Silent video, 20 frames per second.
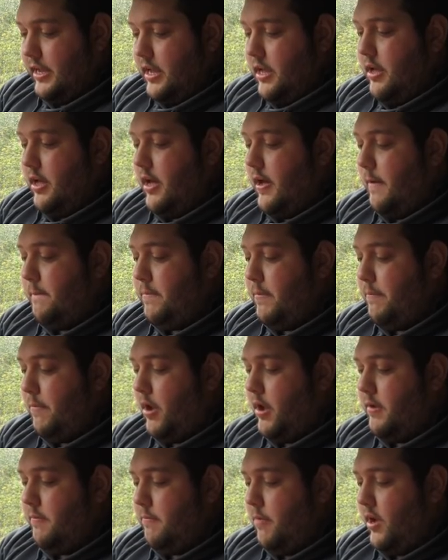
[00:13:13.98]
But
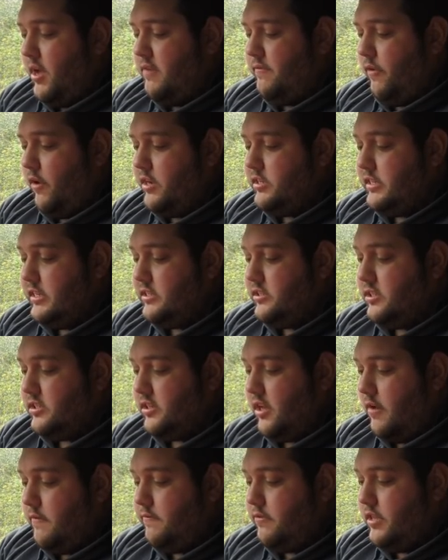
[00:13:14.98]
my advice is just
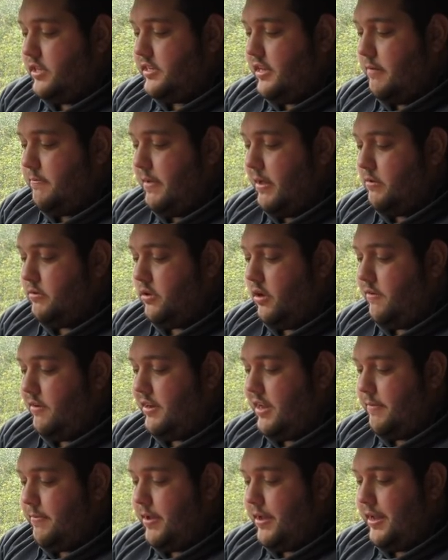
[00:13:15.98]
go for the £10 direct
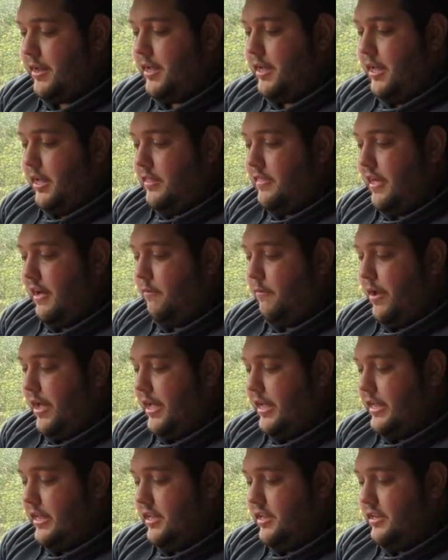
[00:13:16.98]
debit. That
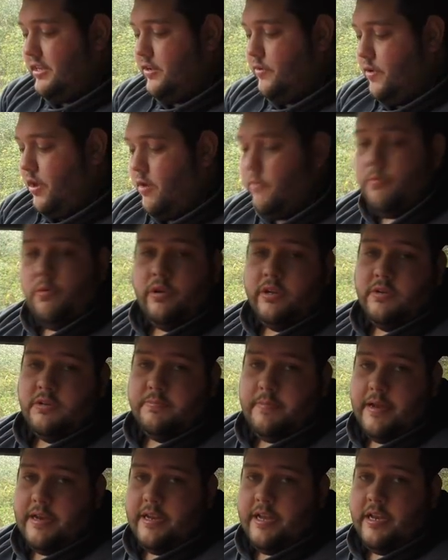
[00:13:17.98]
way you know what you're
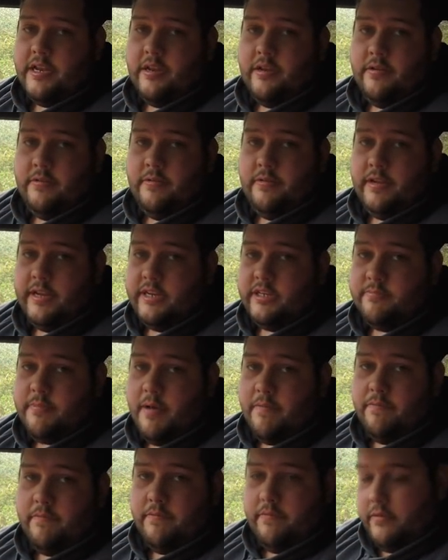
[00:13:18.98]
spending each
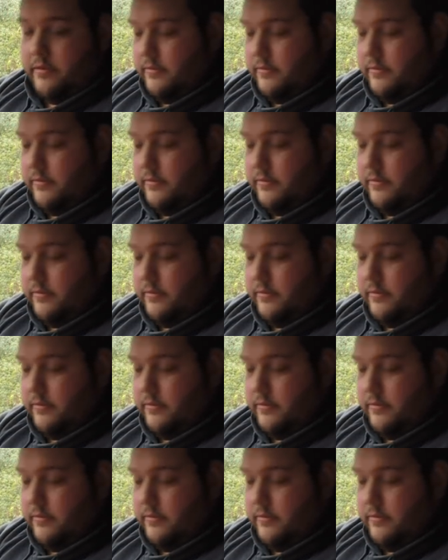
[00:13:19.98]
month.